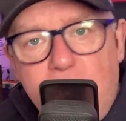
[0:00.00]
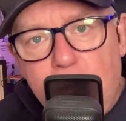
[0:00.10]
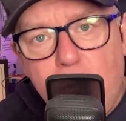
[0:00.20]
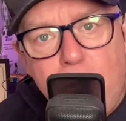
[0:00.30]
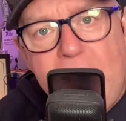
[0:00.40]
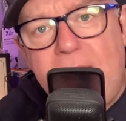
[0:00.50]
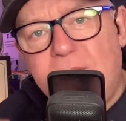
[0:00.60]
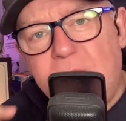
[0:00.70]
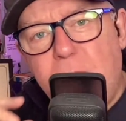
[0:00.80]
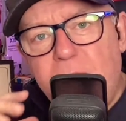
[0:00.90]
human beings
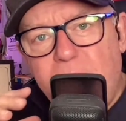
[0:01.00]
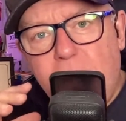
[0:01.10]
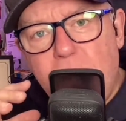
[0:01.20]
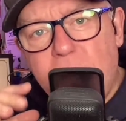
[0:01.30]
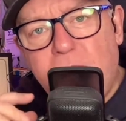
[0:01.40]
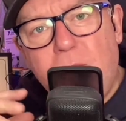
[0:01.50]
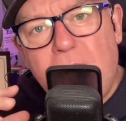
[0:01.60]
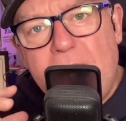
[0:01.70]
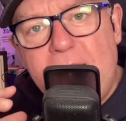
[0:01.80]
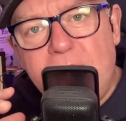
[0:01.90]
has been viewed through
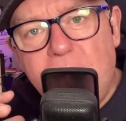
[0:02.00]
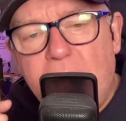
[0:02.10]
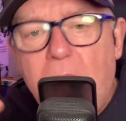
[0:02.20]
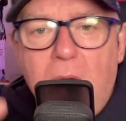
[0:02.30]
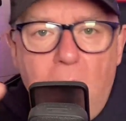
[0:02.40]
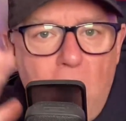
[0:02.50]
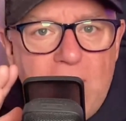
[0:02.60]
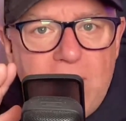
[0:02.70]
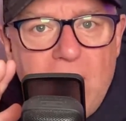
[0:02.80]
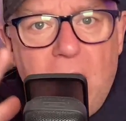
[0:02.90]
the lens of
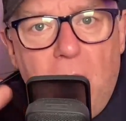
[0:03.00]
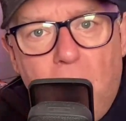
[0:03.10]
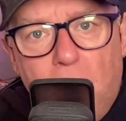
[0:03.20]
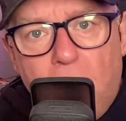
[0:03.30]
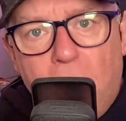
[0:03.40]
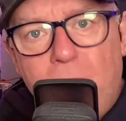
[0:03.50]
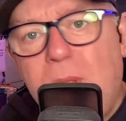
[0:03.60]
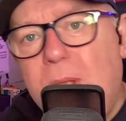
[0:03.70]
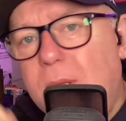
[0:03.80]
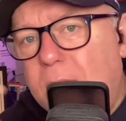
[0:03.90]
either or.
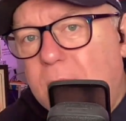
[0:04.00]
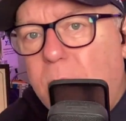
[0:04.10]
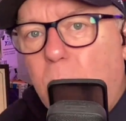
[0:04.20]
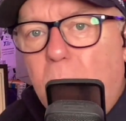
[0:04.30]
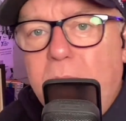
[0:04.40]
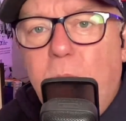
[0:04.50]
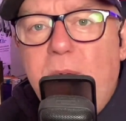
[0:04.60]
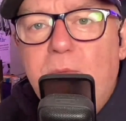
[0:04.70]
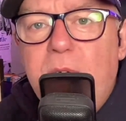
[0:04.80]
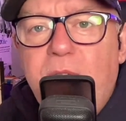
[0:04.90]
But what if we
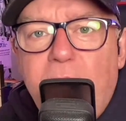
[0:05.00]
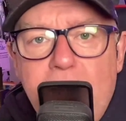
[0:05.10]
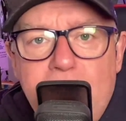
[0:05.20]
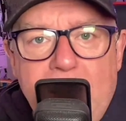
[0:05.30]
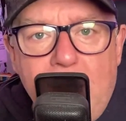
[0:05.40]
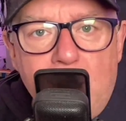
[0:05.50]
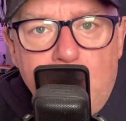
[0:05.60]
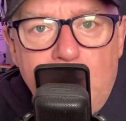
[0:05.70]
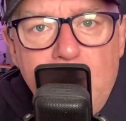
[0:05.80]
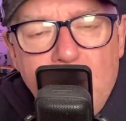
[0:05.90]
reframe that
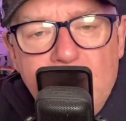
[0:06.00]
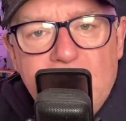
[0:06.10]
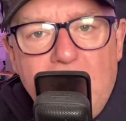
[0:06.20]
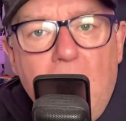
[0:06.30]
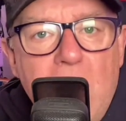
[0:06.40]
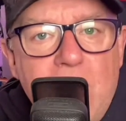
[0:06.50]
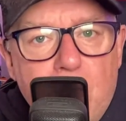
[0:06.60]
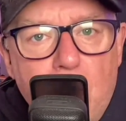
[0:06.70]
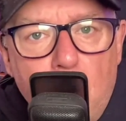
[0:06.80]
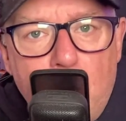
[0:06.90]
argument not as either
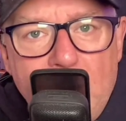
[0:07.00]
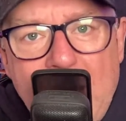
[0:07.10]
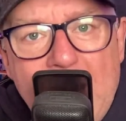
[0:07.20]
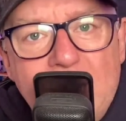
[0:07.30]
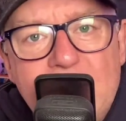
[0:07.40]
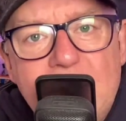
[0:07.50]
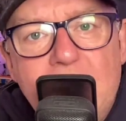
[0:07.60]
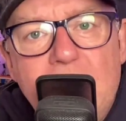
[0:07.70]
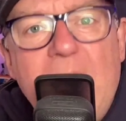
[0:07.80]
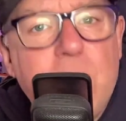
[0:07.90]
or, but as
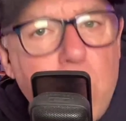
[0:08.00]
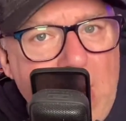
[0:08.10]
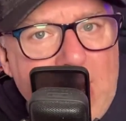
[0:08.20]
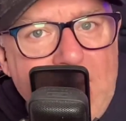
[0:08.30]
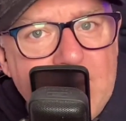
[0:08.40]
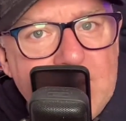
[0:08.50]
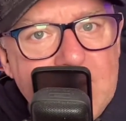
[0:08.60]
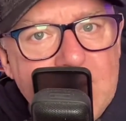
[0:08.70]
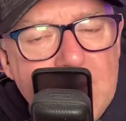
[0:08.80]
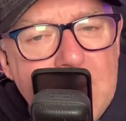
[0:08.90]
well as
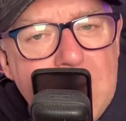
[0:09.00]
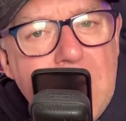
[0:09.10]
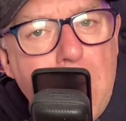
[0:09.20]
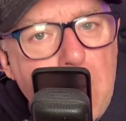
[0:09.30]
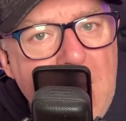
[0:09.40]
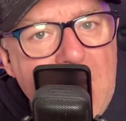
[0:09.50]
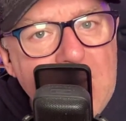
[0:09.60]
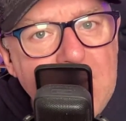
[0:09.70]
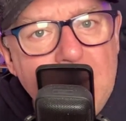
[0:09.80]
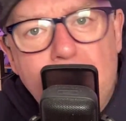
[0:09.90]

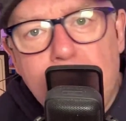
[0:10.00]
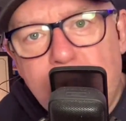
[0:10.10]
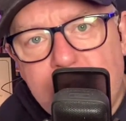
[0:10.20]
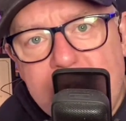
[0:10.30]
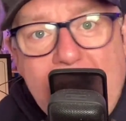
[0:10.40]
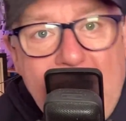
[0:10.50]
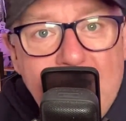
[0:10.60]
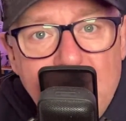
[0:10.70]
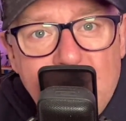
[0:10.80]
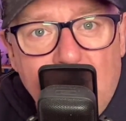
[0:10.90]
man, machine,
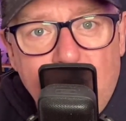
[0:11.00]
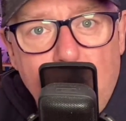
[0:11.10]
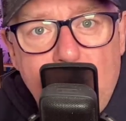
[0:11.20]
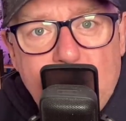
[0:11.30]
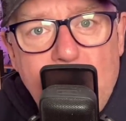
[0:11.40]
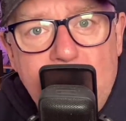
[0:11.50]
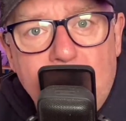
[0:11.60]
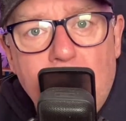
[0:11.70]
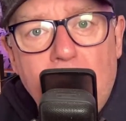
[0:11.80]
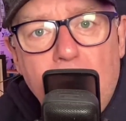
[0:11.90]
and the software between
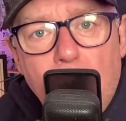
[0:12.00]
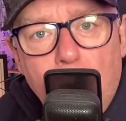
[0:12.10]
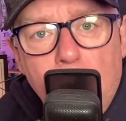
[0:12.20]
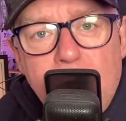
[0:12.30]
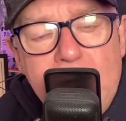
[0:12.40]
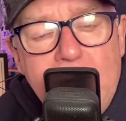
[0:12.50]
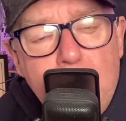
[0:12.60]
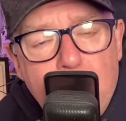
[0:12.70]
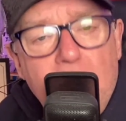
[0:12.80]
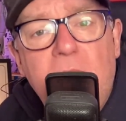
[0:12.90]
them working
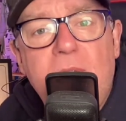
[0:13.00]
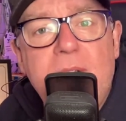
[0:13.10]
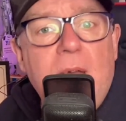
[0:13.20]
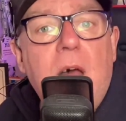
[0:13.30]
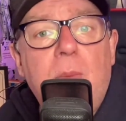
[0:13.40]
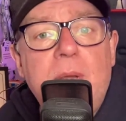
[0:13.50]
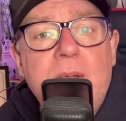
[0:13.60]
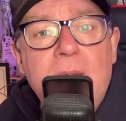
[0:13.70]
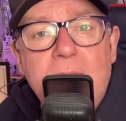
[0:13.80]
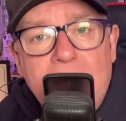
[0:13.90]
in perfect harmony
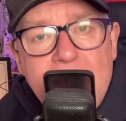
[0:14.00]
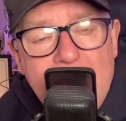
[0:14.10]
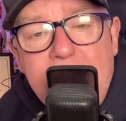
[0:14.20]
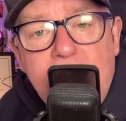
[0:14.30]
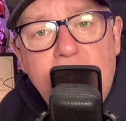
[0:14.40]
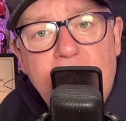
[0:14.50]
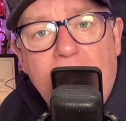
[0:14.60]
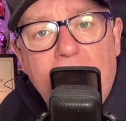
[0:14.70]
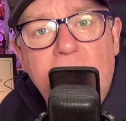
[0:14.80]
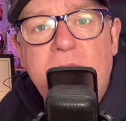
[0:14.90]
and each
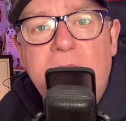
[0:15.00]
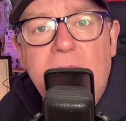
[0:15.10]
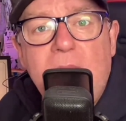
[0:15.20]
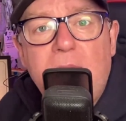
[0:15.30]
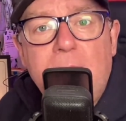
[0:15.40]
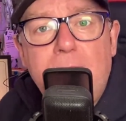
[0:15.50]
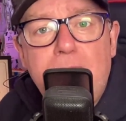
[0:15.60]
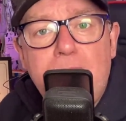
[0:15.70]
enhancing the other?